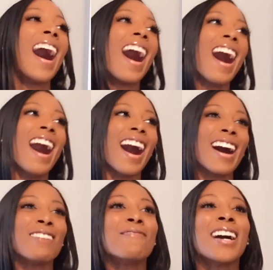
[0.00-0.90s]

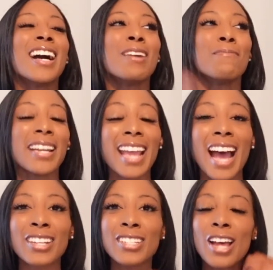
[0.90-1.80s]
Um, but
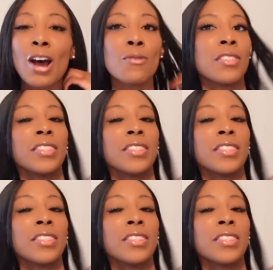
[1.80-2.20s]
yeah, so